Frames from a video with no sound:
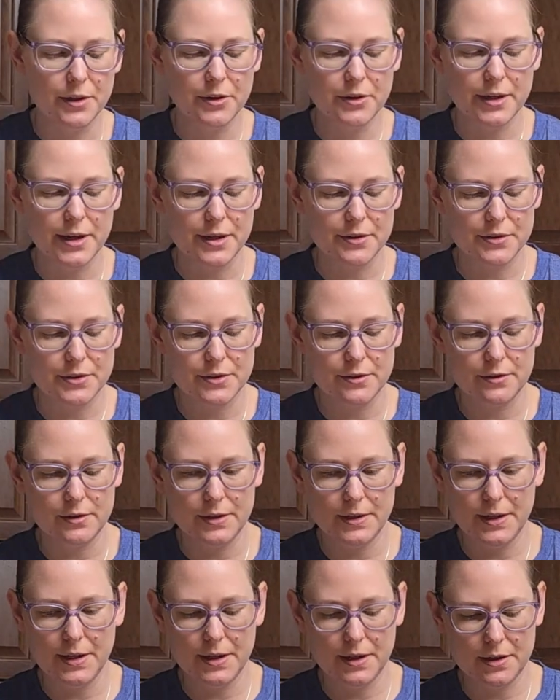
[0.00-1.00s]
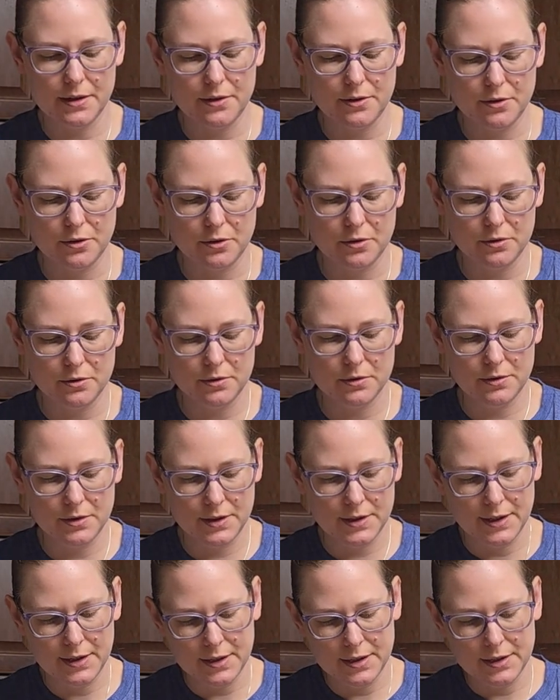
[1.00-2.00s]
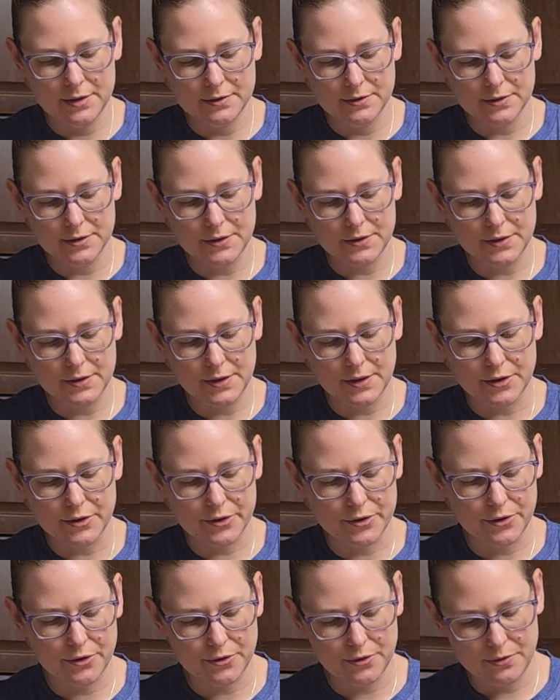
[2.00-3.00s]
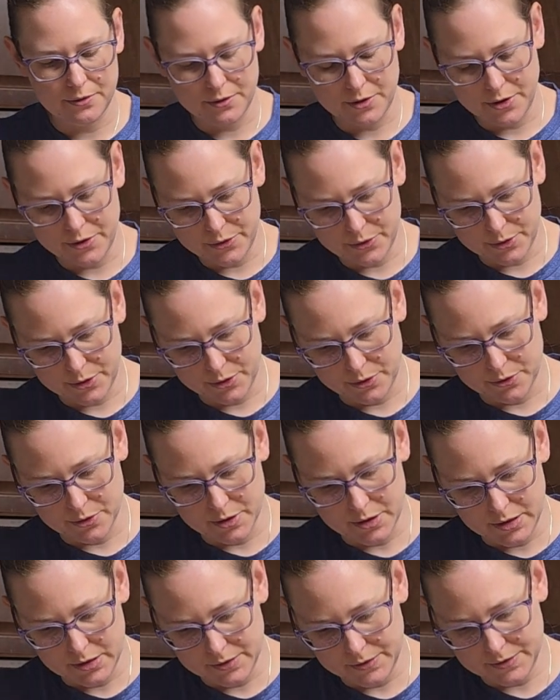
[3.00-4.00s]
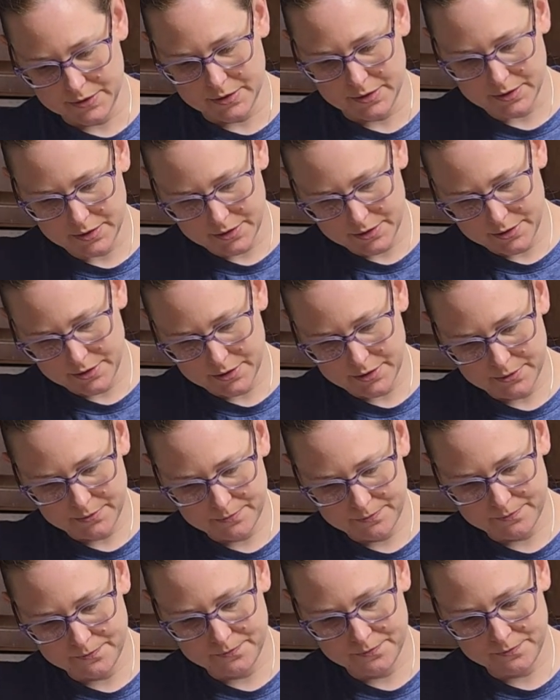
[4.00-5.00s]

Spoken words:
Okay, so now let's get our other ingredients in here.